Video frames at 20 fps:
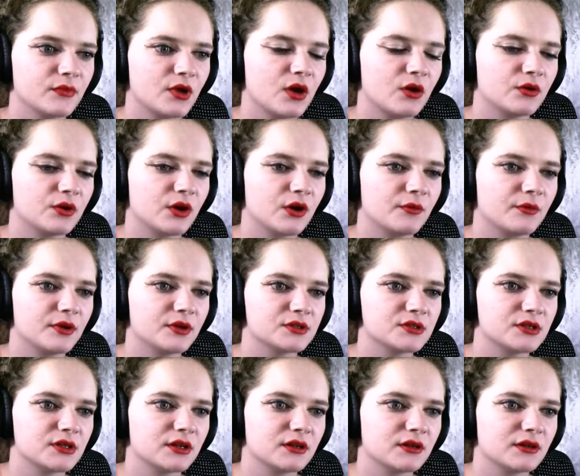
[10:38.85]
Oh no, I'm
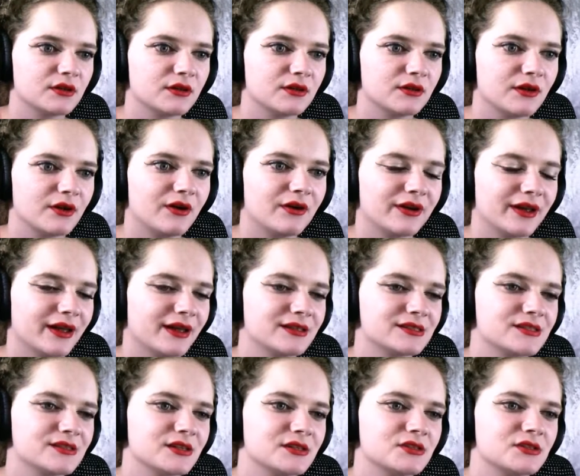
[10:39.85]
allergic. Okay,
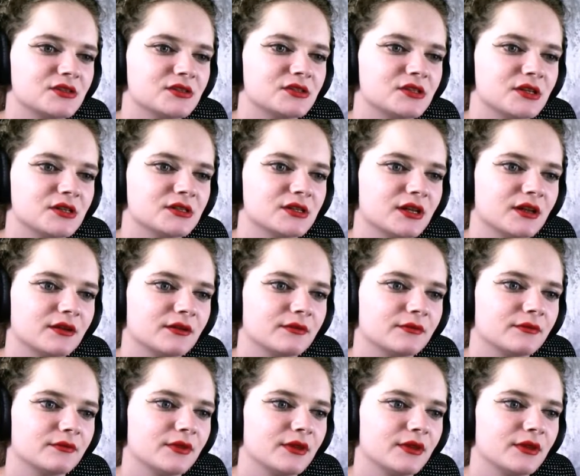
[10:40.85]
it's, it's just sneezing.